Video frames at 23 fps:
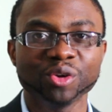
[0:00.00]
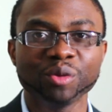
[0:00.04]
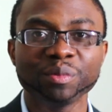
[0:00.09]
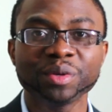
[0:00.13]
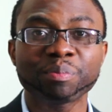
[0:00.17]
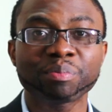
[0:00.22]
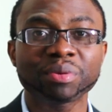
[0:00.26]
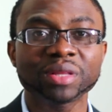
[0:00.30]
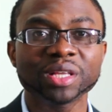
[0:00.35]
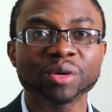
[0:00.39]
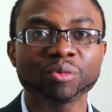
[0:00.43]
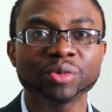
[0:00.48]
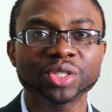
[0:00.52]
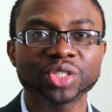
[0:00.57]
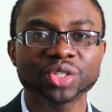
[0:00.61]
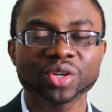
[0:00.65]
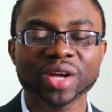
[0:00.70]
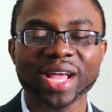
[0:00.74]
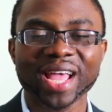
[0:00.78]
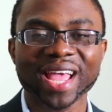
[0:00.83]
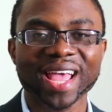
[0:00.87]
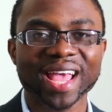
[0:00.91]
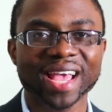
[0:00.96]
don't be playing with
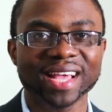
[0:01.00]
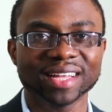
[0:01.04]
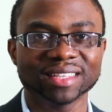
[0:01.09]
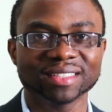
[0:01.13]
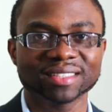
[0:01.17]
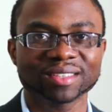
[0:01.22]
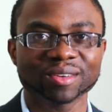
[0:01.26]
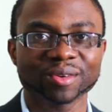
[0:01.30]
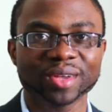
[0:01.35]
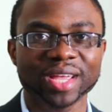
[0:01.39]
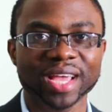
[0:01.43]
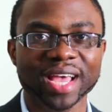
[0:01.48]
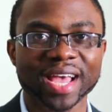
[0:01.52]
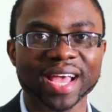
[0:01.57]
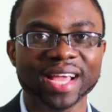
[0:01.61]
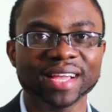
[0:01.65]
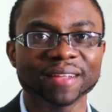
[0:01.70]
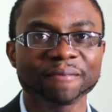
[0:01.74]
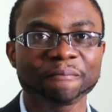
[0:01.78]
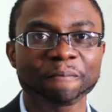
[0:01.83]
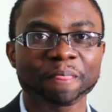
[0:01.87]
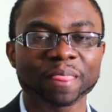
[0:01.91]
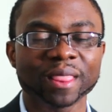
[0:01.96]
your hands,
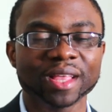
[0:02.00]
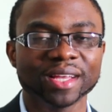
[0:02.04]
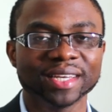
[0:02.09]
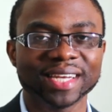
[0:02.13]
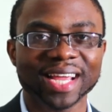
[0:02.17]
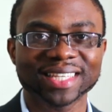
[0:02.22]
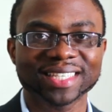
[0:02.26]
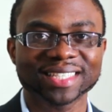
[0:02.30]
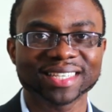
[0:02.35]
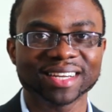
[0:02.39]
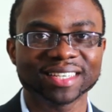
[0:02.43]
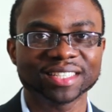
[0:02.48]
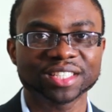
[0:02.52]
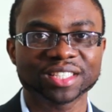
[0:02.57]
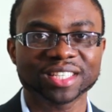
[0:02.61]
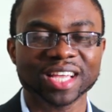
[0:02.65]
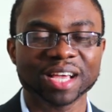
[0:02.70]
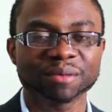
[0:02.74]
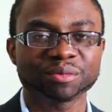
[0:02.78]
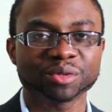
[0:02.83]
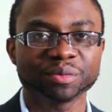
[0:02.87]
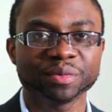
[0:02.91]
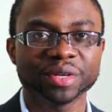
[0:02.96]
okay? That's not the
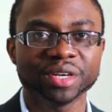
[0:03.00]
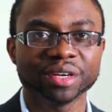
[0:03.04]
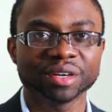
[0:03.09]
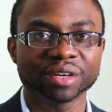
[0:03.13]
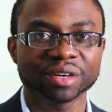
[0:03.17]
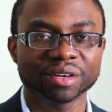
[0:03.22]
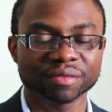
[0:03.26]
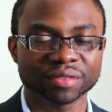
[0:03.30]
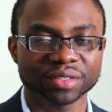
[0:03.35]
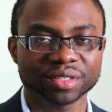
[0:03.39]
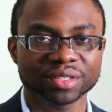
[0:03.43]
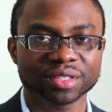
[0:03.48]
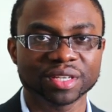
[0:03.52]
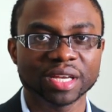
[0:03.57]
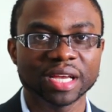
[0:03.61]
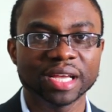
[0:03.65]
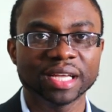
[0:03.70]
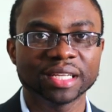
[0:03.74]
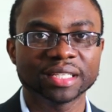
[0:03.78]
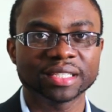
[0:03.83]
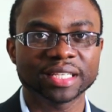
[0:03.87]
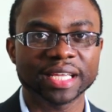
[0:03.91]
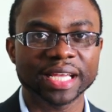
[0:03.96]
time to be nervous.
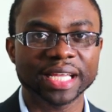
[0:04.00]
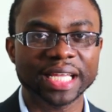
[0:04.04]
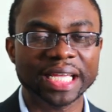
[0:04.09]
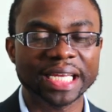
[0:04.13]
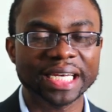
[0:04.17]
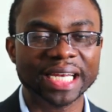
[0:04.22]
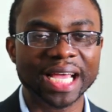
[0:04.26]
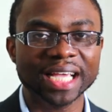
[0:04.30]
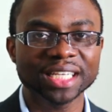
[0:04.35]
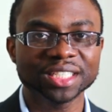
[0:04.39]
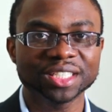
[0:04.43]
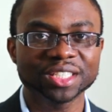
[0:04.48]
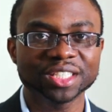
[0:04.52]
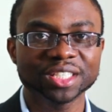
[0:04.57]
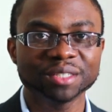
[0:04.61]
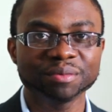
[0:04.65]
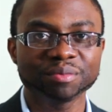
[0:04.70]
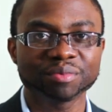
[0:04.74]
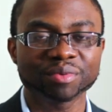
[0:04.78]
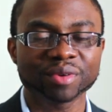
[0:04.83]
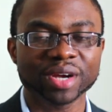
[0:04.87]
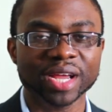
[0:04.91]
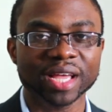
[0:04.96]
Take a nice
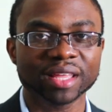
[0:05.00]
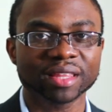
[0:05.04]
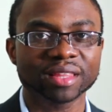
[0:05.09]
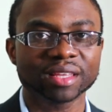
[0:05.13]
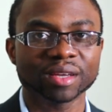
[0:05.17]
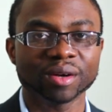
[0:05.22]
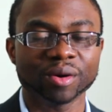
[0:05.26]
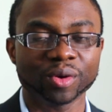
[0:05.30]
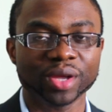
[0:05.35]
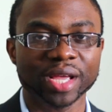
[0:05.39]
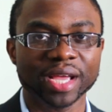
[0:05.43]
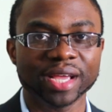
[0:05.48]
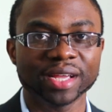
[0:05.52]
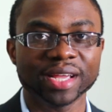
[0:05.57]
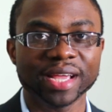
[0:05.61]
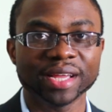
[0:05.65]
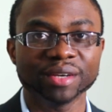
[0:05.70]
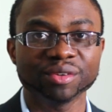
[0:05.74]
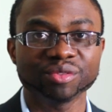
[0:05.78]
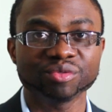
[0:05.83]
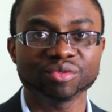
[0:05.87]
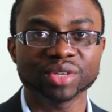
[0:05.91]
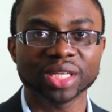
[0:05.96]
deep breath, okay,
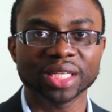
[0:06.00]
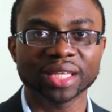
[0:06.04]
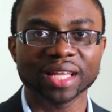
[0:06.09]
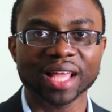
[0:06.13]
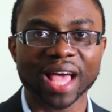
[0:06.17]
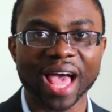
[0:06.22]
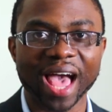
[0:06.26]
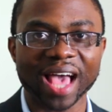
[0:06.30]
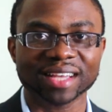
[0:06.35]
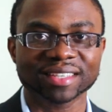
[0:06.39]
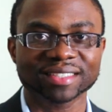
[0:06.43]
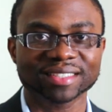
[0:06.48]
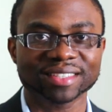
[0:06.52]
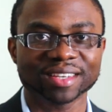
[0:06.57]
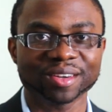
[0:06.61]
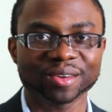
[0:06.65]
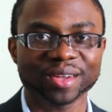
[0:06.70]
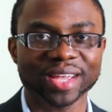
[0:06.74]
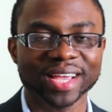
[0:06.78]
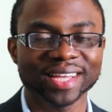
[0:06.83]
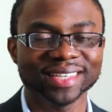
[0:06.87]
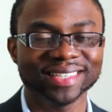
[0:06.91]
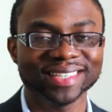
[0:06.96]
and relax,
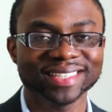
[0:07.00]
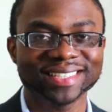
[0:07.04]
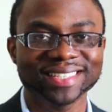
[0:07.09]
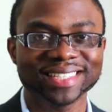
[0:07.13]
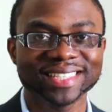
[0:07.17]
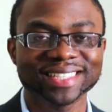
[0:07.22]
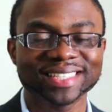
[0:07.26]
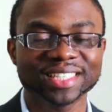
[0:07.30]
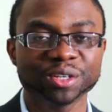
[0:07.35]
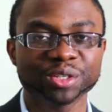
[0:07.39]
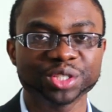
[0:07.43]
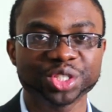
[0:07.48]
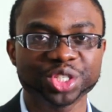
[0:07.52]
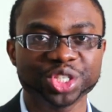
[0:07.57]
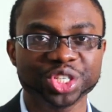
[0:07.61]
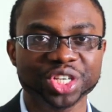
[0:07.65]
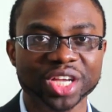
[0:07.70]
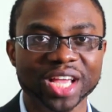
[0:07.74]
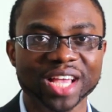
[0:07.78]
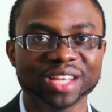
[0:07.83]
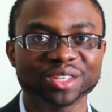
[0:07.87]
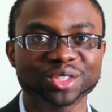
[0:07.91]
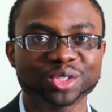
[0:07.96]
okay? This is your
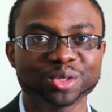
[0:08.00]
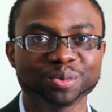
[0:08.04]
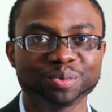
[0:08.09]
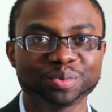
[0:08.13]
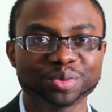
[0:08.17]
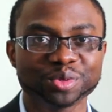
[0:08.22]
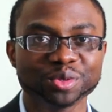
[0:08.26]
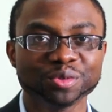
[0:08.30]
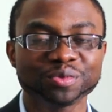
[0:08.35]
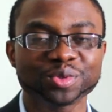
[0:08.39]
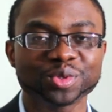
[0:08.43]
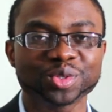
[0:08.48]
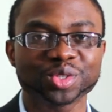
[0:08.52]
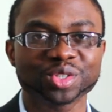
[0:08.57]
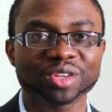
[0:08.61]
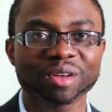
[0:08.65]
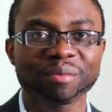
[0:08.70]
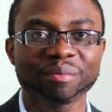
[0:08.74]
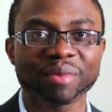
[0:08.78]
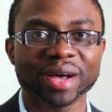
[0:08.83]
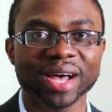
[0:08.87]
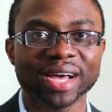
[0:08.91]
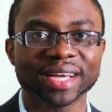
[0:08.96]
chance to prove to
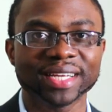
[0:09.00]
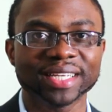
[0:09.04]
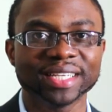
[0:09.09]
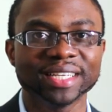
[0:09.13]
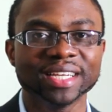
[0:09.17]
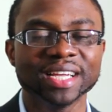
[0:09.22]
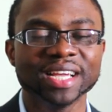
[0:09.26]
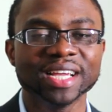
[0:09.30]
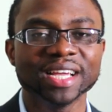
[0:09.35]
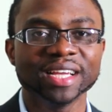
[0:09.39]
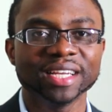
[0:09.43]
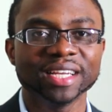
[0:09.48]
somebody